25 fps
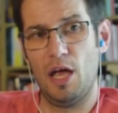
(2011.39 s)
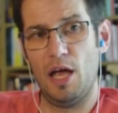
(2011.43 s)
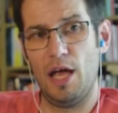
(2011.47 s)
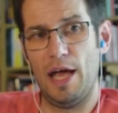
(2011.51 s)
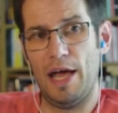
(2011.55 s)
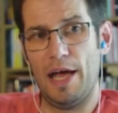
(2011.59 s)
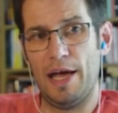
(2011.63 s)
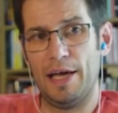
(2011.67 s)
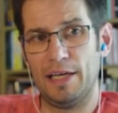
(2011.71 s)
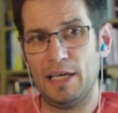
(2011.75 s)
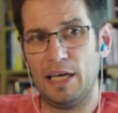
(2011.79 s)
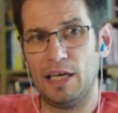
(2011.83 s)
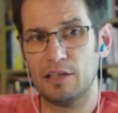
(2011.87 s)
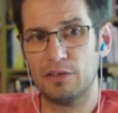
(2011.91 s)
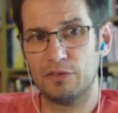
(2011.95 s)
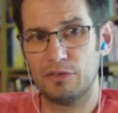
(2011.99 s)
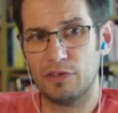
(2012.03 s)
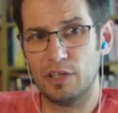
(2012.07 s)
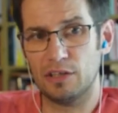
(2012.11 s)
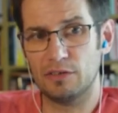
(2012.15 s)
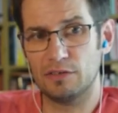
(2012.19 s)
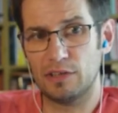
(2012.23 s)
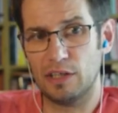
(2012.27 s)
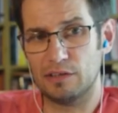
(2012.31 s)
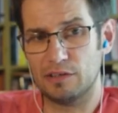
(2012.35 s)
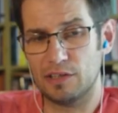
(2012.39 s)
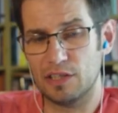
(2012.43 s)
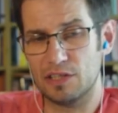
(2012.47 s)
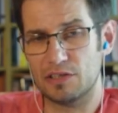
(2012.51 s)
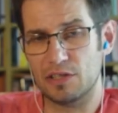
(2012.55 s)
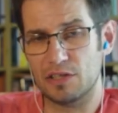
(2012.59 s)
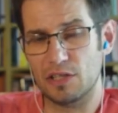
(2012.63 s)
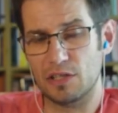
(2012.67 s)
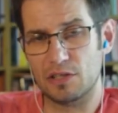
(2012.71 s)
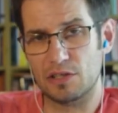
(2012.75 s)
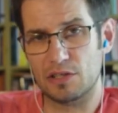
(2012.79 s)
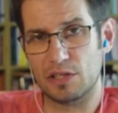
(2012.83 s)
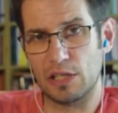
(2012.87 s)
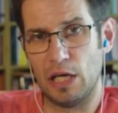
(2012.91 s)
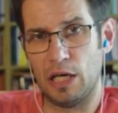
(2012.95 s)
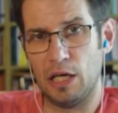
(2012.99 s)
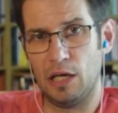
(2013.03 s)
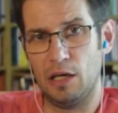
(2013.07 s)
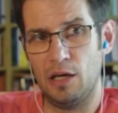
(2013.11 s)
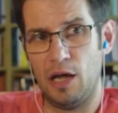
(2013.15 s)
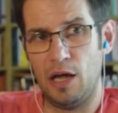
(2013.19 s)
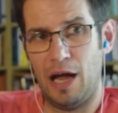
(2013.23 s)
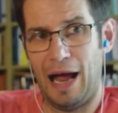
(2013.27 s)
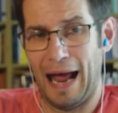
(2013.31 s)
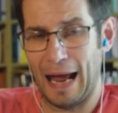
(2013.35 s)
and I think that this is
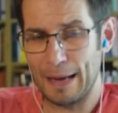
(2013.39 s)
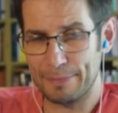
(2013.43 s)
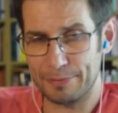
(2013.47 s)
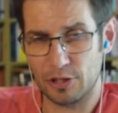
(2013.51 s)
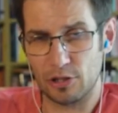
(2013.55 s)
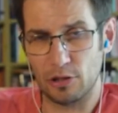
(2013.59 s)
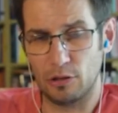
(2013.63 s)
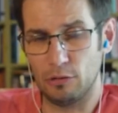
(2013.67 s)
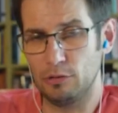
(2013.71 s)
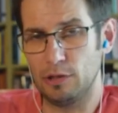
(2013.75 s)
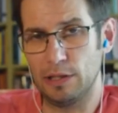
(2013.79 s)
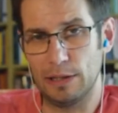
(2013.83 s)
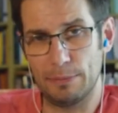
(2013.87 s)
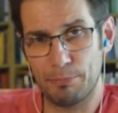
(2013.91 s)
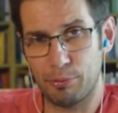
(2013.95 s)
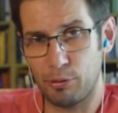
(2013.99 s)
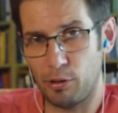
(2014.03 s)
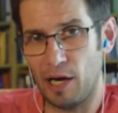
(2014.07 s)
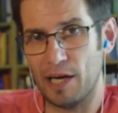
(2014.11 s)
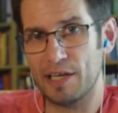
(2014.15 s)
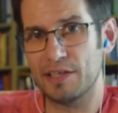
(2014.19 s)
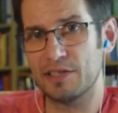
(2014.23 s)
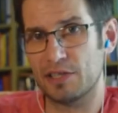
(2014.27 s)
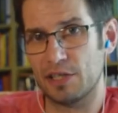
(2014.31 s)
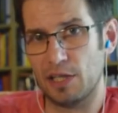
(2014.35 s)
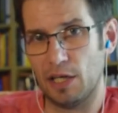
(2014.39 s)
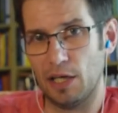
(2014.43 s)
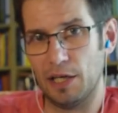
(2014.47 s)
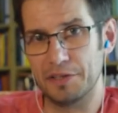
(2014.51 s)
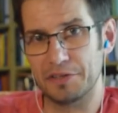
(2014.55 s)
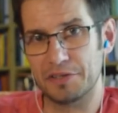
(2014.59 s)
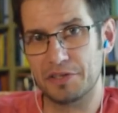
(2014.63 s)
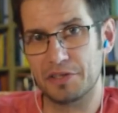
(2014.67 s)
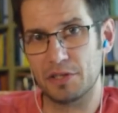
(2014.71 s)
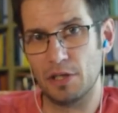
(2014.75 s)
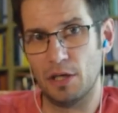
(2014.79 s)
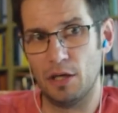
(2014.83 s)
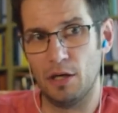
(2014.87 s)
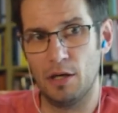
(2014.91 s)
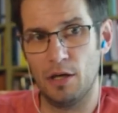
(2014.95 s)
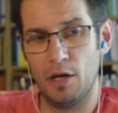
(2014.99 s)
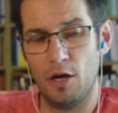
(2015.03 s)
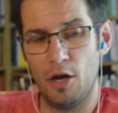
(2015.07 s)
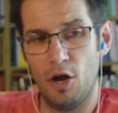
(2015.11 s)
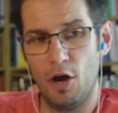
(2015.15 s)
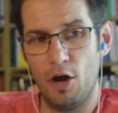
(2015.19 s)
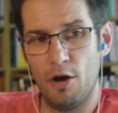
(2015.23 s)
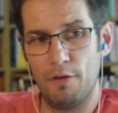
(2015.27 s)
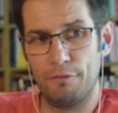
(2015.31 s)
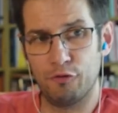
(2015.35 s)
absolutely priceless
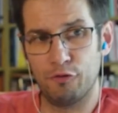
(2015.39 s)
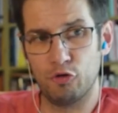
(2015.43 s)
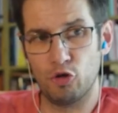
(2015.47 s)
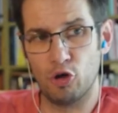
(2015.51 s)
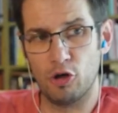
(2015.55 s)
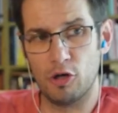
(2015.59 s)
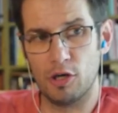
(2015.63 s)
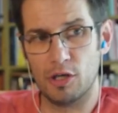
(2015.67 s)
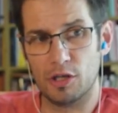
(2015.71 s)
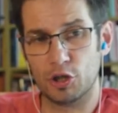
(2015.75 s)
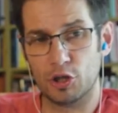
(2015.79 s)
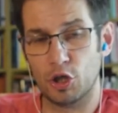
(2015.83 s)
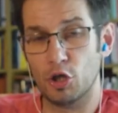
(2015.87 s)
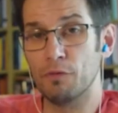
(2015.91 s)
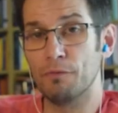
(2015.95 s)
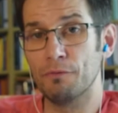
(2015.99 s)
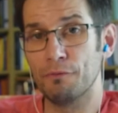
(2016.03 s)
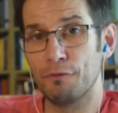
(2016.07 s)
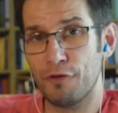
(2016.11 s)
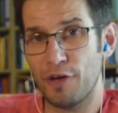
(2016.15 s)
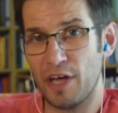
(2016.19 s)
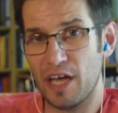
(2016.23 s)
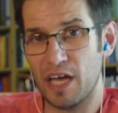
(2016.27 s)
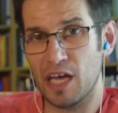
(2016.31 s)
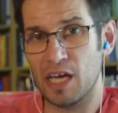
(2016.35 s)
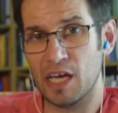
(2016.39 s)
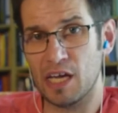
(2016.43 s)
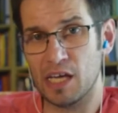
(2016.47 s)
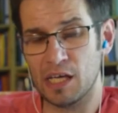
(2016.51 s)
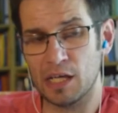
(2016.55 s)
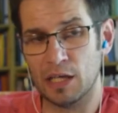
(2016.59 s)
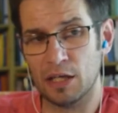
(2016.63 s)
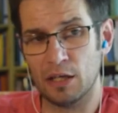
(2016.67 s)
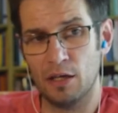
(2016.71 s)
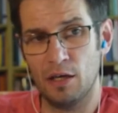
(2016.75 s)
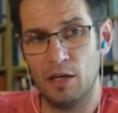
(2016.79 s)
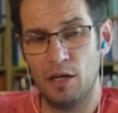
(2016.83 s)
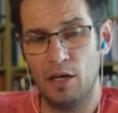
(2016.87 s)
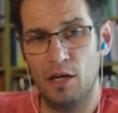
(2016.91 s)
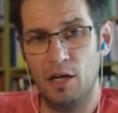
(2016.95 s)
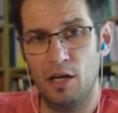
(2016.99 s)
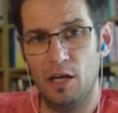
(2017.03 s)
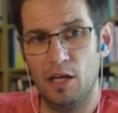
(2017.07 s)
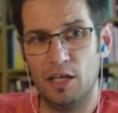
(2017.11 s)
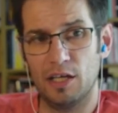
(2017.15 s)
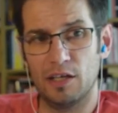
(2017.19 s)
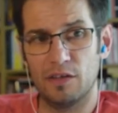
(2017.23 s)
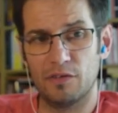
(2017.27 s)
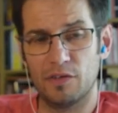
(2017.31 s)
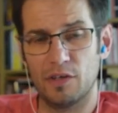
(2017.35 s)
for conveying
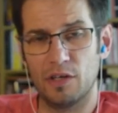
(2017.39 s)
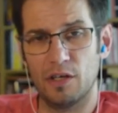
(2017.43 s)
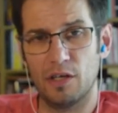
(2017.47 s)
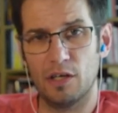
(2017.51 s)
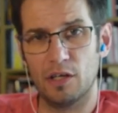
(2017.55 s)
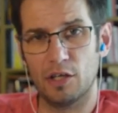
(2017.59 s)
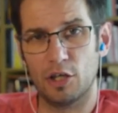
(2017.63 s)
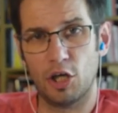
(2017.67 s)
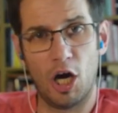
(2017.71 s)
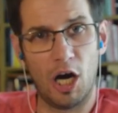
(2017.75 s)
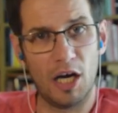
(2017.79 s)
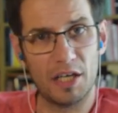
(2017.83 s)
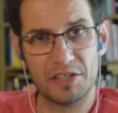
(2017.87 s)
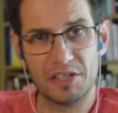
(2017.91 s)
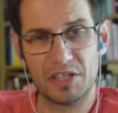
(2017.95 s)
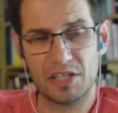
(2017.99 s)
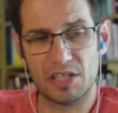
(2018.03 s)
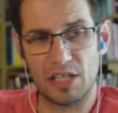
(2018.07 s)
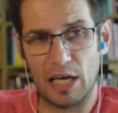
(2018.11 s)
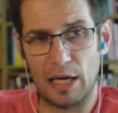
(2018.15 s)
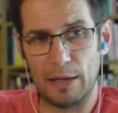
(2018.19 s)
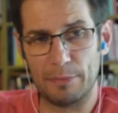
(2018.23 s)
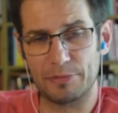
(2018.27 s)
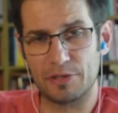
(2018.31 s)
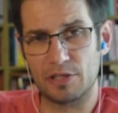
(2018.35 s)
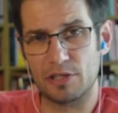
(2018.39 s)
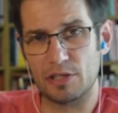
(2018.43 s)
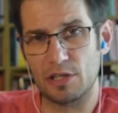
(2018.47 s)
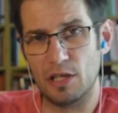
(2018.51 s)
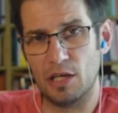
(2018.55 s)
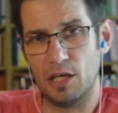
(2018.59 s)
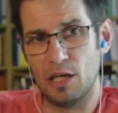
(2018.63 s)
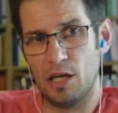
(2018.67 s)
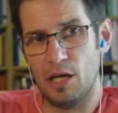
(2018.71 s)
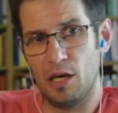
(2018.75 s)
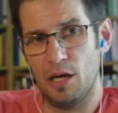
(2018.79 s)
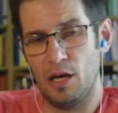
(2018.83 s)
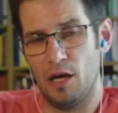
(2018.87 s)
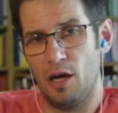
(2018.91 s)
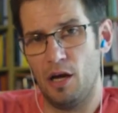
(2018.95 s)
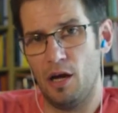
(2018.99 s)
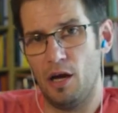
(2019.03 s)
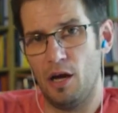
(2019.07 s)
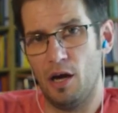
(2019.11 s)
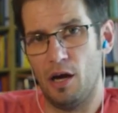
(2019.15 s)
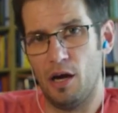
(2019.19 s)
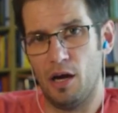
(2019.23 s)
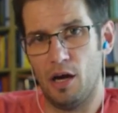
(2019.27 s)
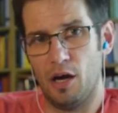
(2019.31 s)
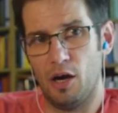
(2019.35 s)
either concepts
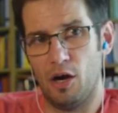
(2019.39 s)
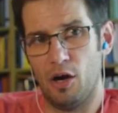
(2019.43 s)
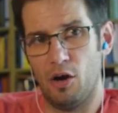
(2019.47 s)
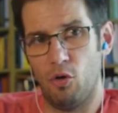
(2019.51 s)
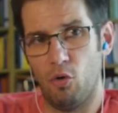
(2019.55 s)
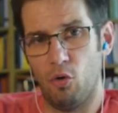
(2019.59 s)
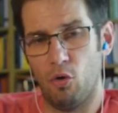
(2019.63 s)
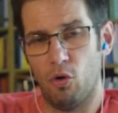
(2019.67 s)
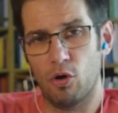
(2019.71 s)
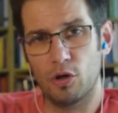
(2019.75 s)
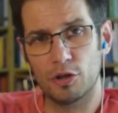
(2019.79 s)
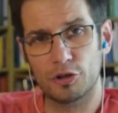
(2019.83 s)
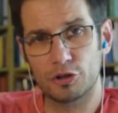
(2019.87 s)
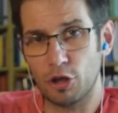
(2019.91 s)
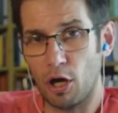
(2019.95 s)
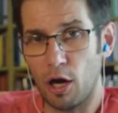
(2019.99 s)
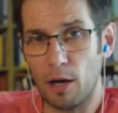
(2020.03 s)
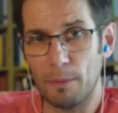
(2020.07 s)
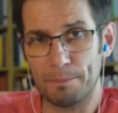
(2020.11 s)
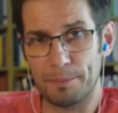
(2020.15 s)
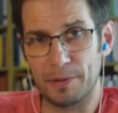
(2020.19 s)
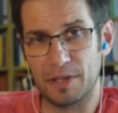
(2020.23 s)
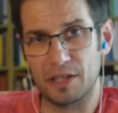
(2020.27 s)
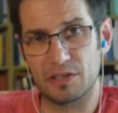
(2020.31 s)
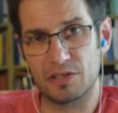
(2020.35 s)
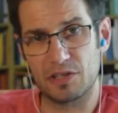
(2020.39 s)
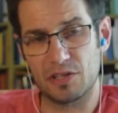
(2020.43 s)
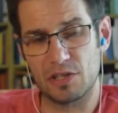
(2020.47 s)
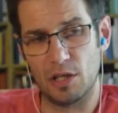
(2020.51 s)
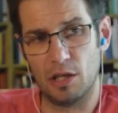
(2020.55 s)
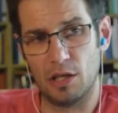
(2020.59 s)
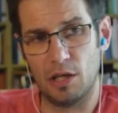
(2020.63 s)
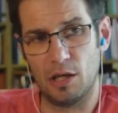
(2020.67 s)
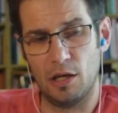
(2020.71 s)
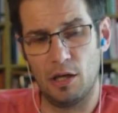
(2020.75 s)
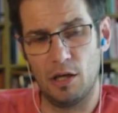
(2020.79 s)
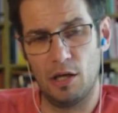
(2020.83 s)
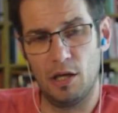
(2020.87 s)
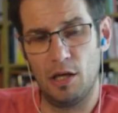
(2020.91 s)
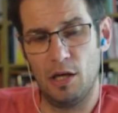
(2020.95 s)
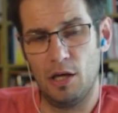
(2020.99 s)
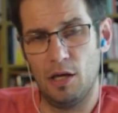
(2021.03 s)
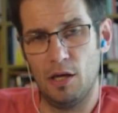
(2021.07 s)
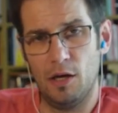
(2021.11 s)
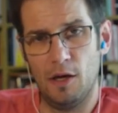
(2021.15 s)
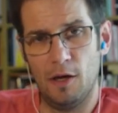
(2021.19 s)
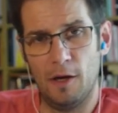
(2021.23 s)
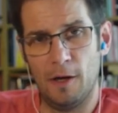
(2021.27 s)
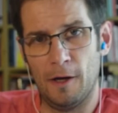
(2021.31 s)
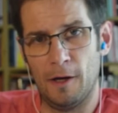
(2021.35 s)
or topics
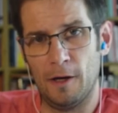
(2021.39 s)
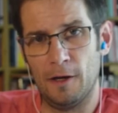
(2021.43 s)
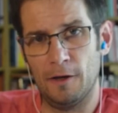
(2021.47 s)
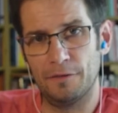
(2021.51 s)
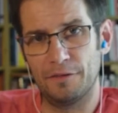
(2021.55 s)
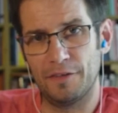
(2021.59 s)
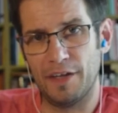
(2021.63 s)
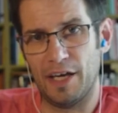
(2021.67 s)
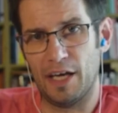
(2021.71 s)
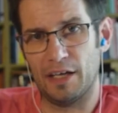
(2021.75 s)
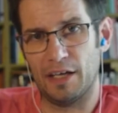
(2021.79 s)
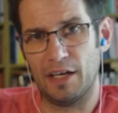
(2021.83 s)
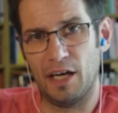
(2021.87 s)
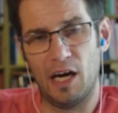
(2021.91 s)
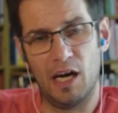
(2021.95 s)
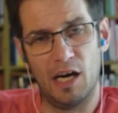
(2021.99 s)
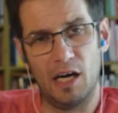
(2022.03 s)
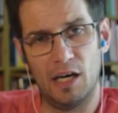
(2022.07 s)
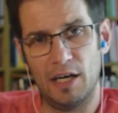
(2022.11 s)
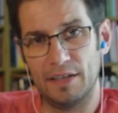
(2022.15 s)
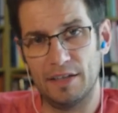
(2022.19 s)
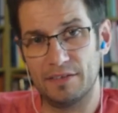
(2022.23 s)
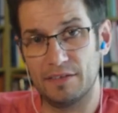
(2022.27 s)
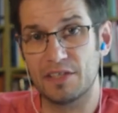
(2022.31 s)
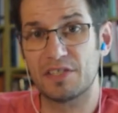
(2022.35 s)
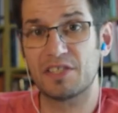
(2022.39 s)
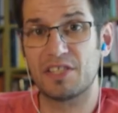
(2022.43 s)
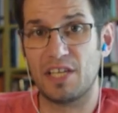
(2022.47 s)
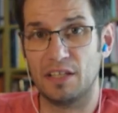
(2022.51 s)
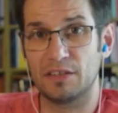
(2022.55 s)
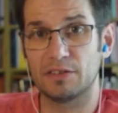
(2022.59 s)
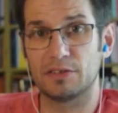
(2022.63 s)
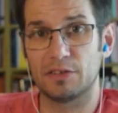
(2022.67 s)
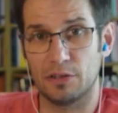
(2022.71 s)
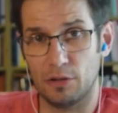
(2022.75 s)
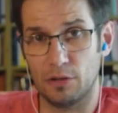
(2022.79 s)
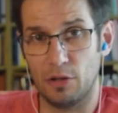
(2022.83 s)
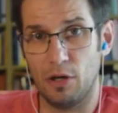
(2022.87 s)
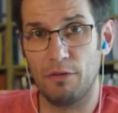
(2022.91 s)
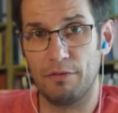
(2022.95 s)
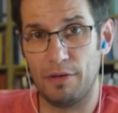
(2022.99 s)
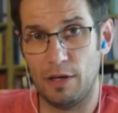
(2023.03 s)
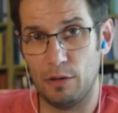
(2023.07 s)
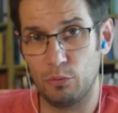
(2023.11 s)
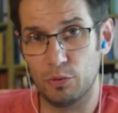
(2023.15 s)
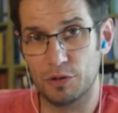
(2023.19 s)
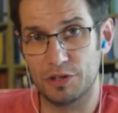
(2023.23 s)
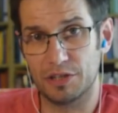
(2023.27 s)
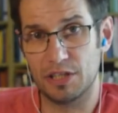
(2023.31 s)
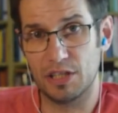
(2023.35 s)
that are at the center of
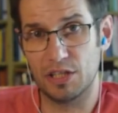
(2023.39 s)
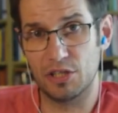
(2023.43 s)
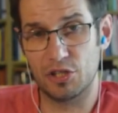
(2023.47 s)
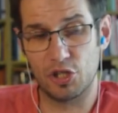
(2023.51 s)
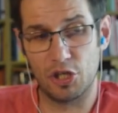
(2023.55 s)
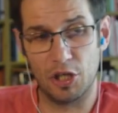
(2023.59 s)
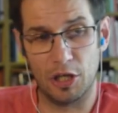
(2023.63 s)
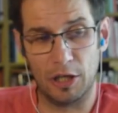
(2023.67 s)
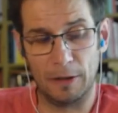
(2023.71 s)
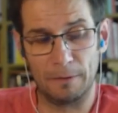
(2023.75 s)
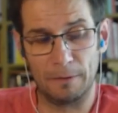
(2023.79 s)
our teaching.